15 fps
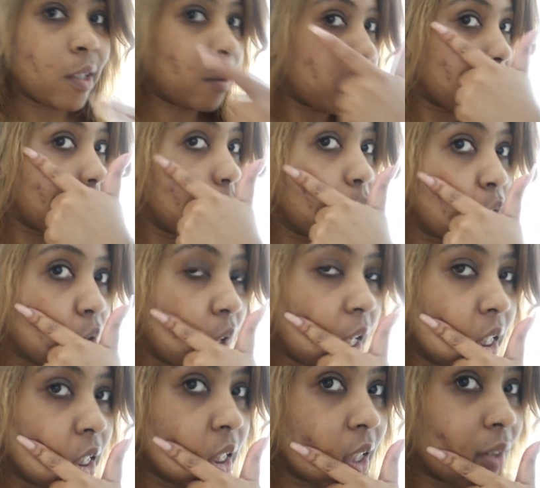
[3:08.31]
I'm still
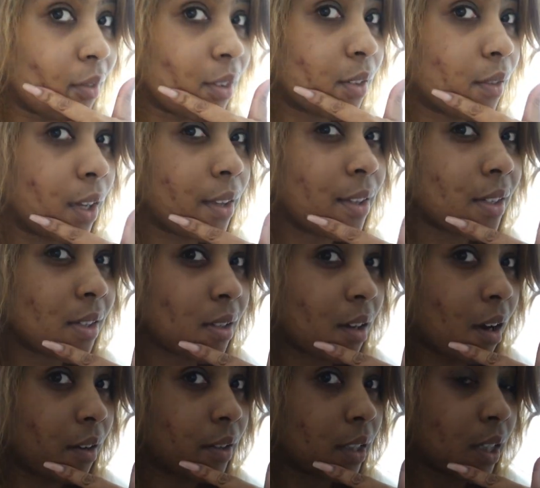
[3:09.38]
trying to get rid of like this
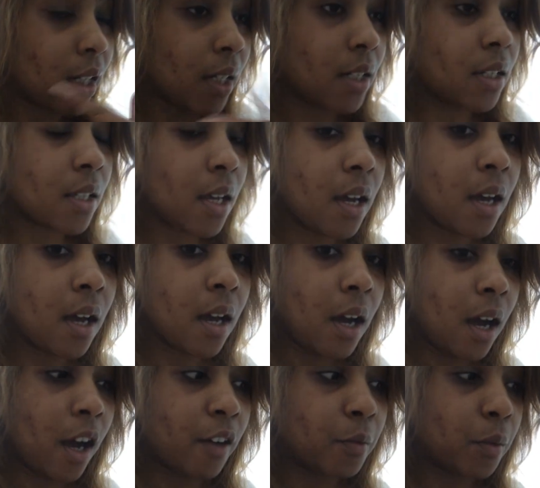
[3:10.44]
scarring, guys.
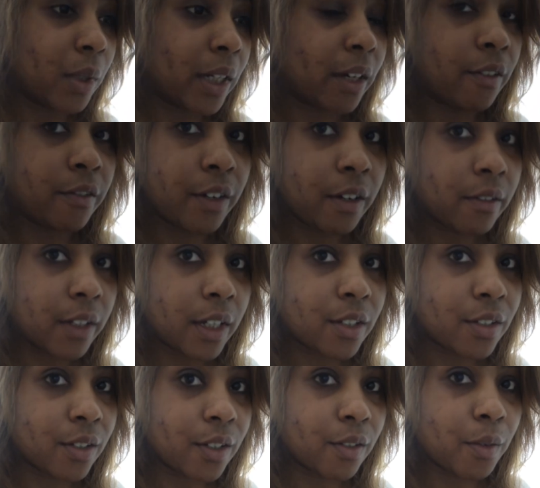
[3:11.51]
I've bought like a
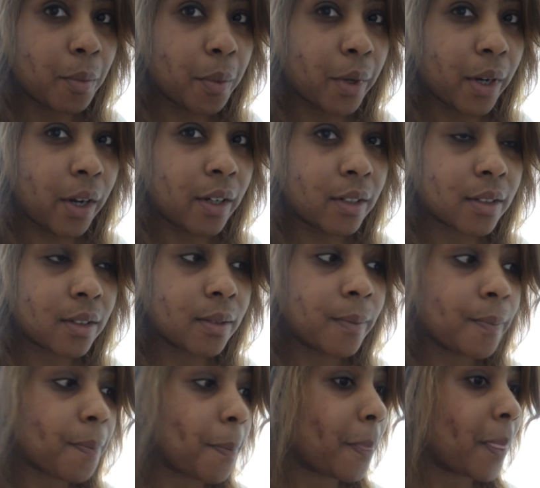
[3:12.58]
variation of different products.
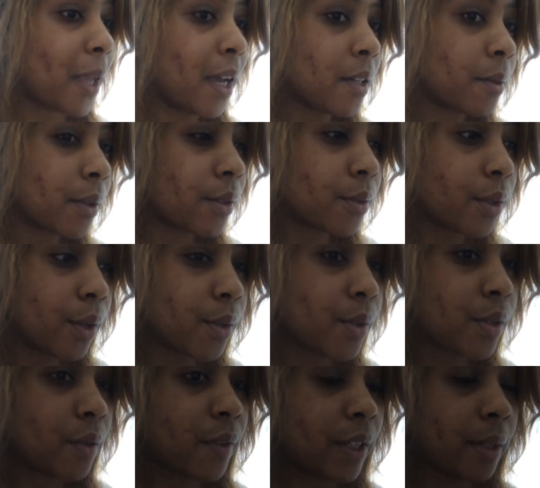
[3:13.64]
Anyone who knows
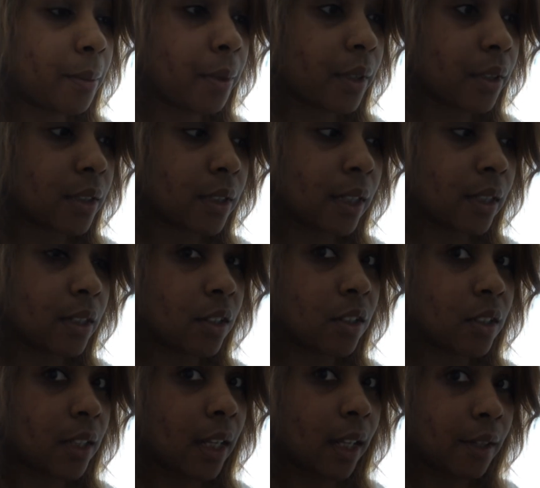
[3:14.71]
of any products now to
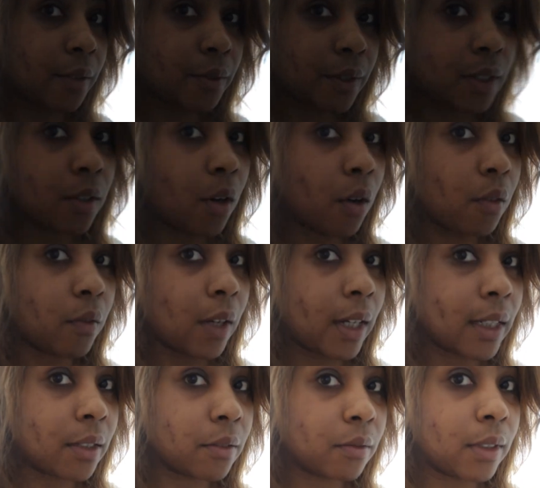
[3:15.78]
just get like rid of
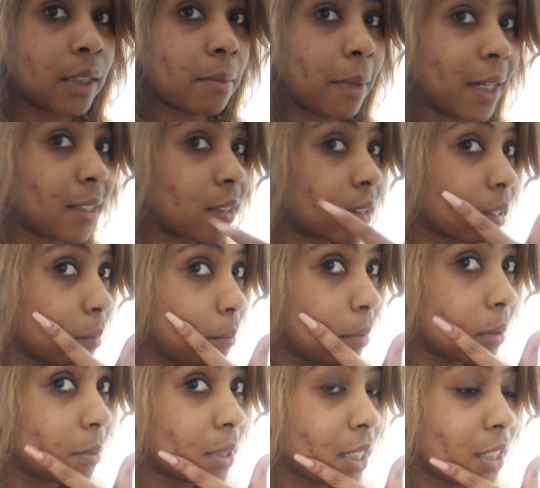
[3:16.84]
like really bad skin
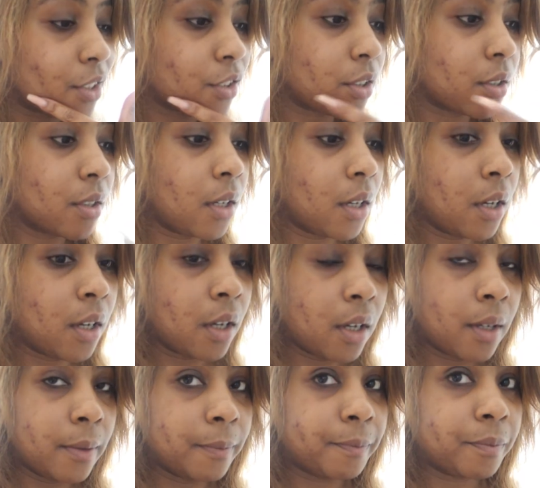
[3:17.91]
pigmentation,
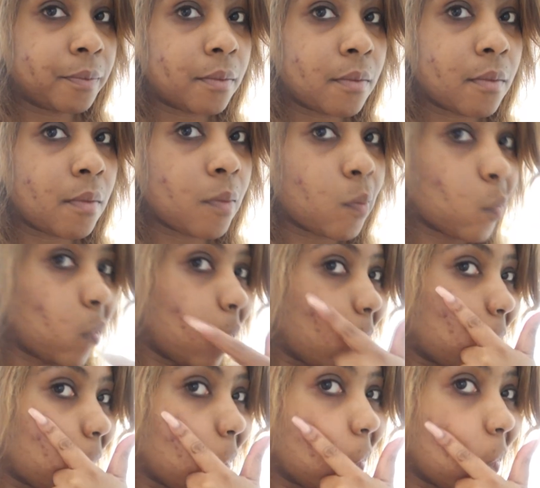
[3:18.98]
like,
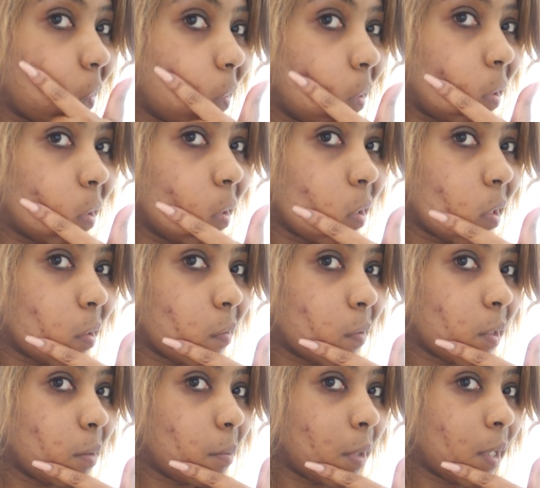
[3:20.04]
because this is like
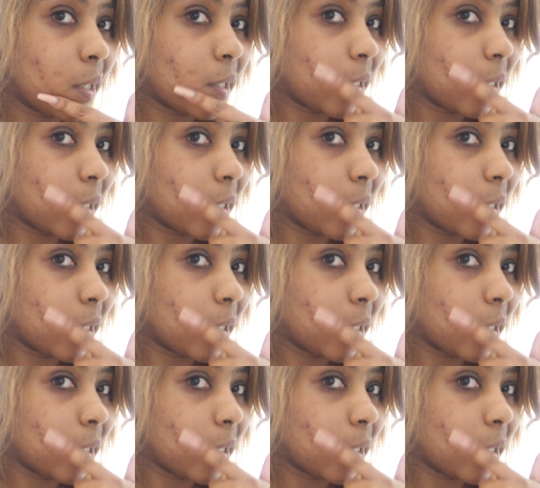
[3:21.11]
really bad.